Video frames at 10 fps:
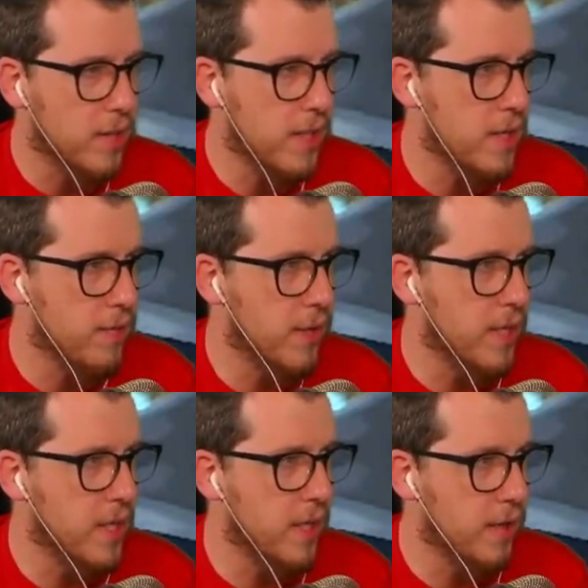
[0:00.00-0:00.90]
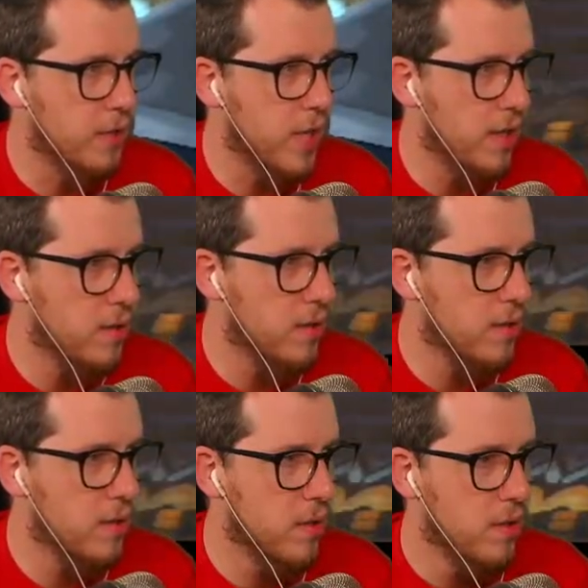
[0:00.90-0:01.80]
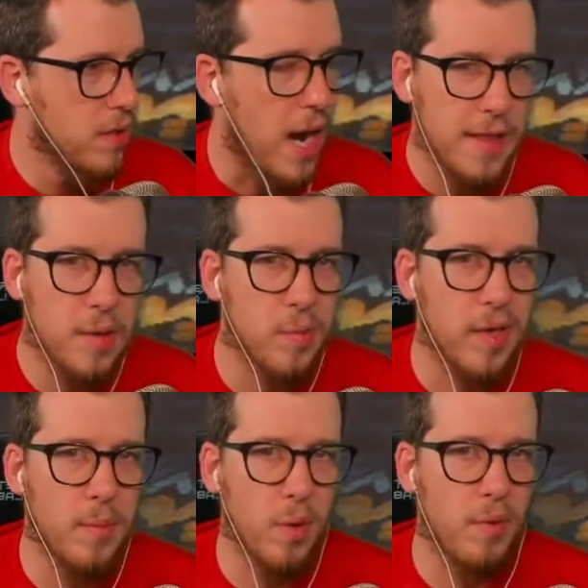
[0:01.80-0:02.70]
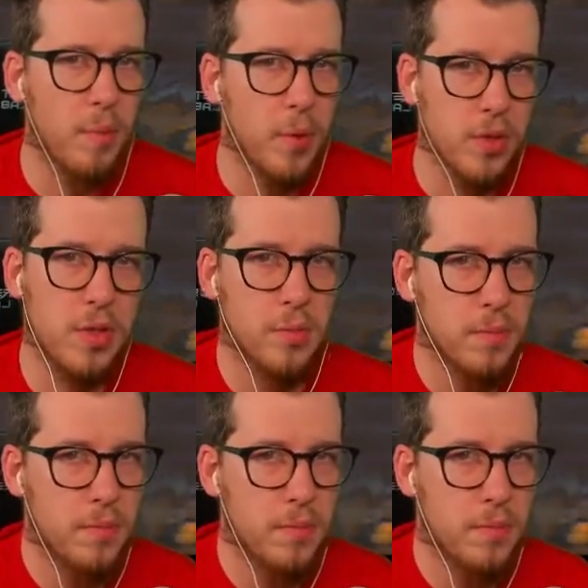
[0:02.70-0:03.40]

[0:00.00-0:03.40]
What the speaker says: that's different than the other channels? I think bringing more of a personal